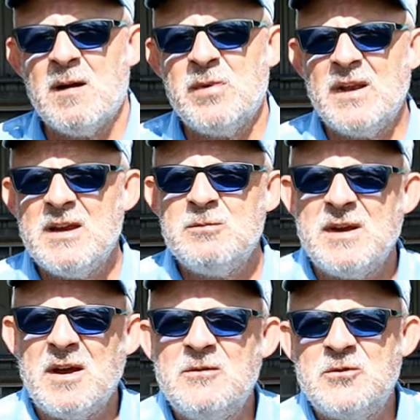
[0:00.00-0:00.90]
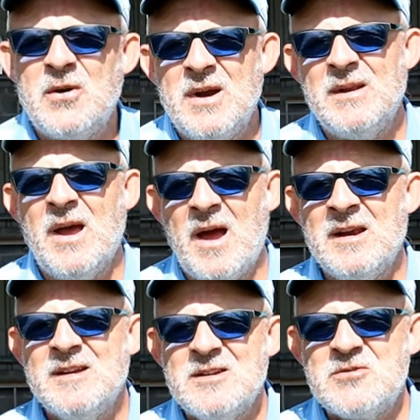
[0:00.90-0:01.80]
And believe me, I've tried that.
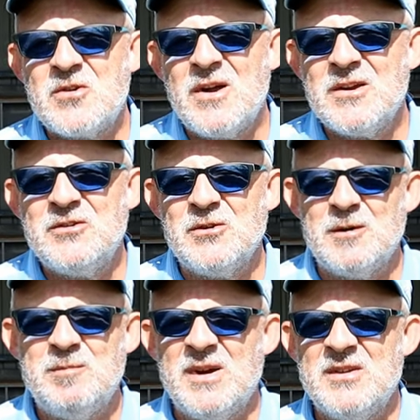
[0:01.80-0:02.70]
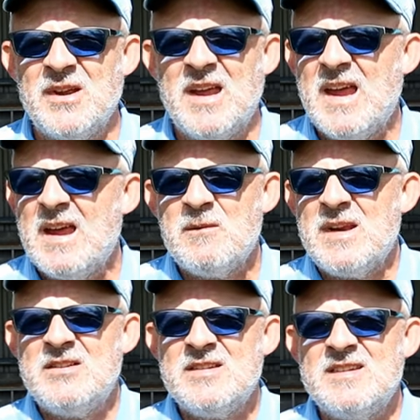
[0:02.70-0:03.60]
I did try a shorter putter,
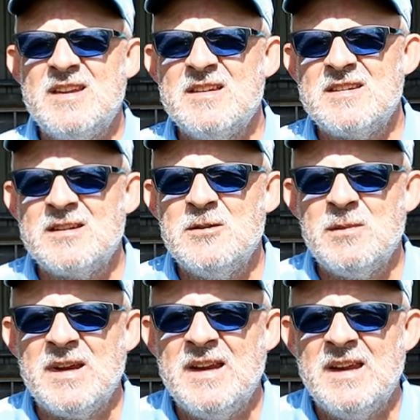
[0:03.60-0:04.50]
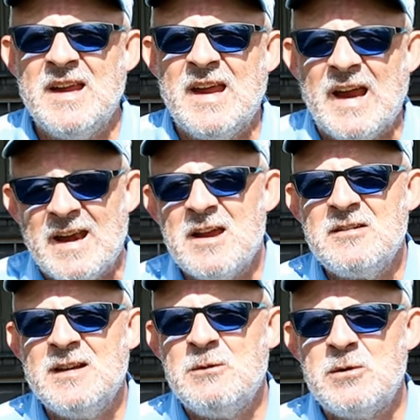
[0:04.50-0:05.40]
but it just didn't suit me. It
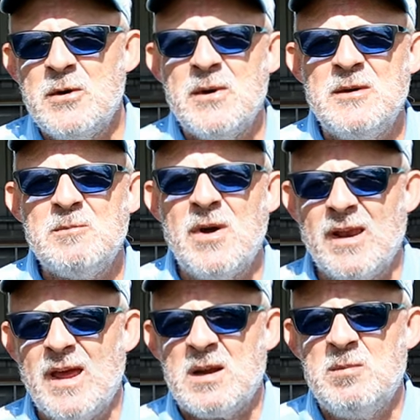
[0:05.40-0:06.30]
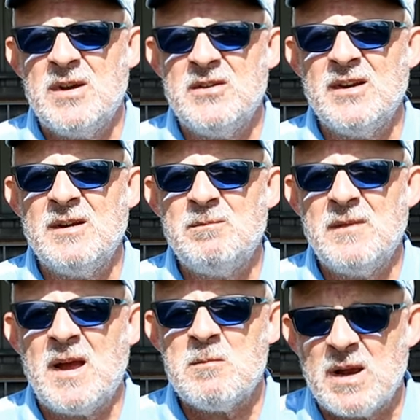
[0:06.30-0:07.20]
actually ruined my lag putting,
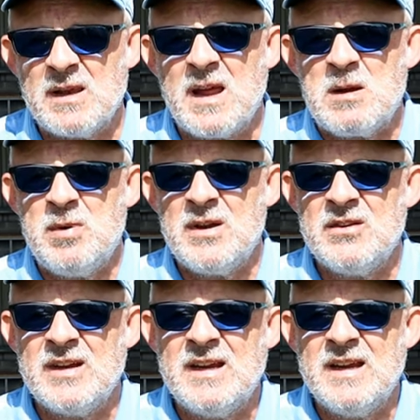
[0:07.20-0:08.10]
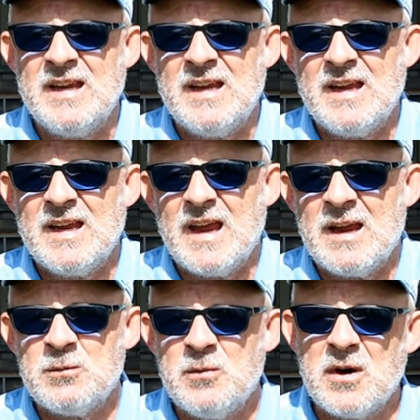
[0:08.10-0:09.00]
and my lag putting
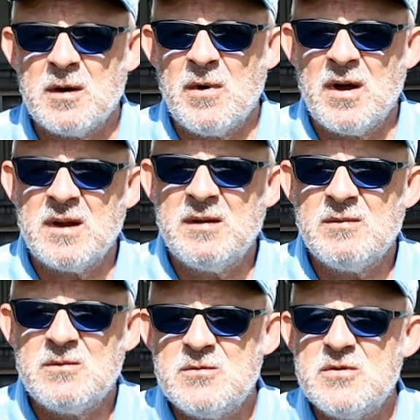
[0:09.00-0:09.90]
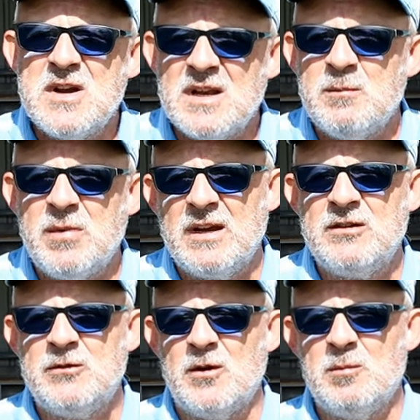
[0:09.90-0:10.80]
is one of my really
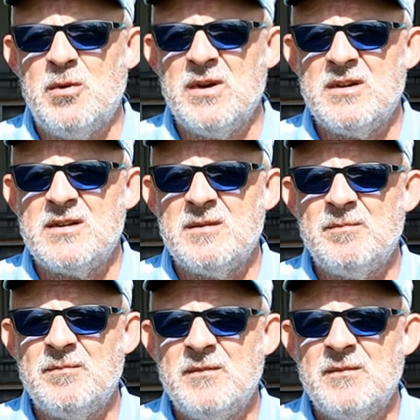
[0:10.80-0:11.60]
big strong points.